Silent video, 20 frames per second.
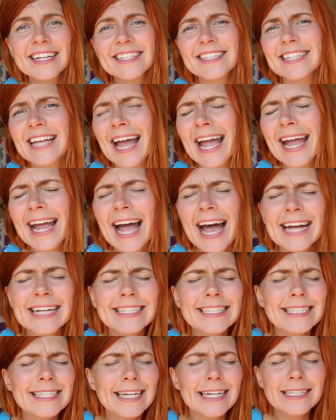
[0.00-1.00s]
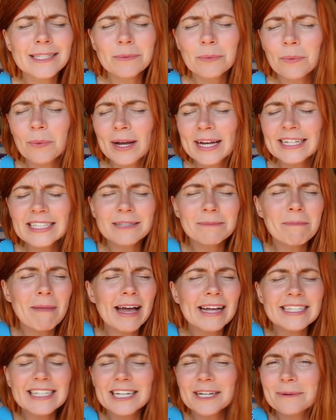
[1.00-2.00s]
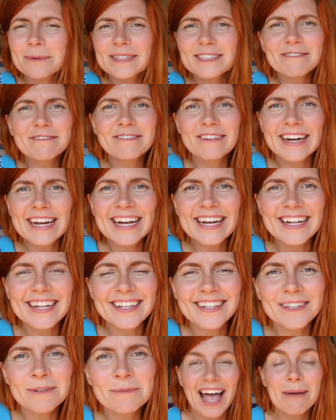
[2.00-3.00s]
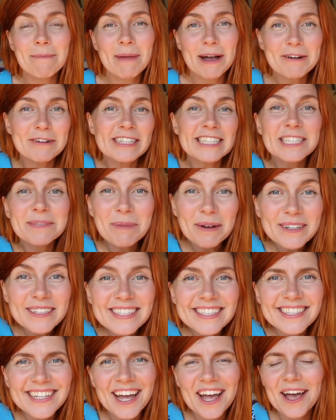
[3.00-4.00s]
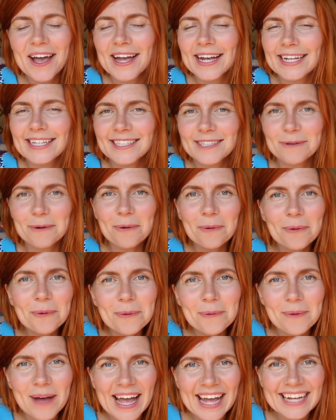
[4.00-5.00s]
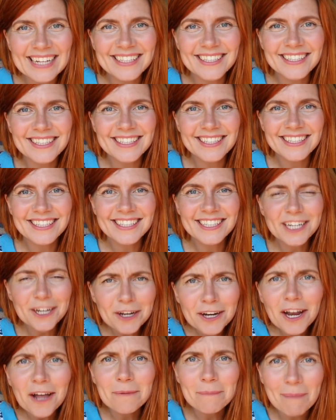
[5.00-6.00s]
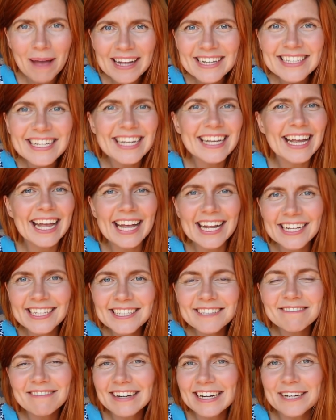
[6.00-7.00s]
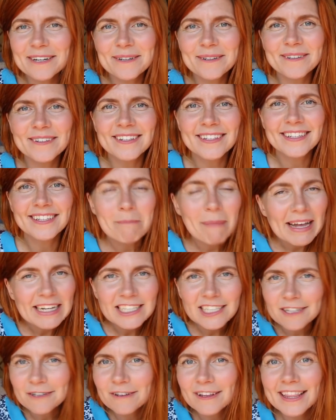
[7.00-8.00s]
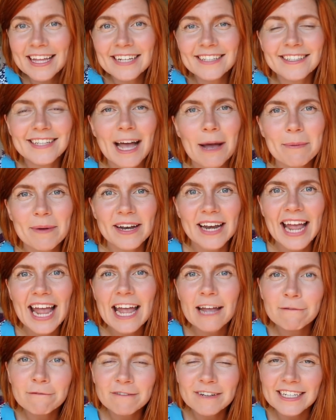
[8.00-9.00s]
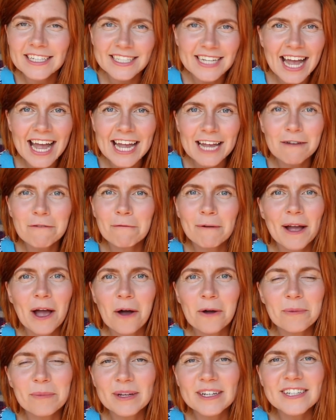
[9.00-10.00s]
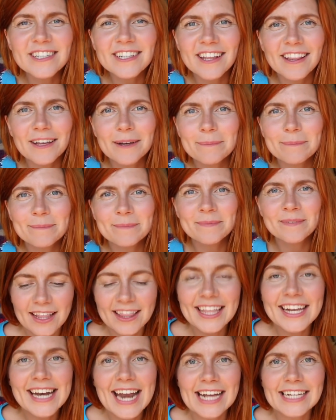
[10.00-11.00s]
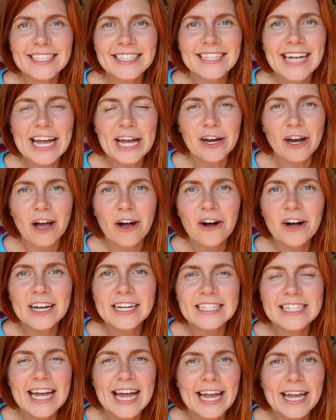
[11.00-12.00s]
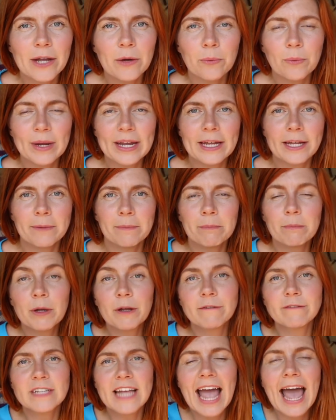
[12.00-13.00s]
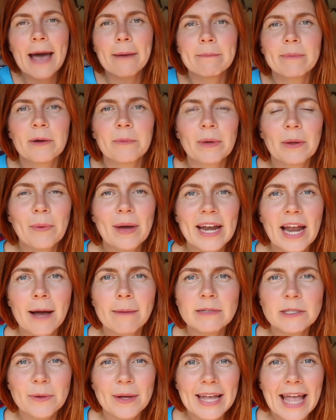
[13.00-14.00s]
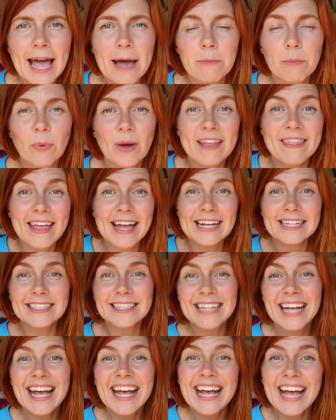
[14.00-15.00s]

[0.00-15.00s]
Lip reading: saying, I just wish magic was real. And my response to her is always, do you know magic is real? Magical things happen every day if we're open to them. The next day on our holiday, we moved camp and we went up to a camp where there's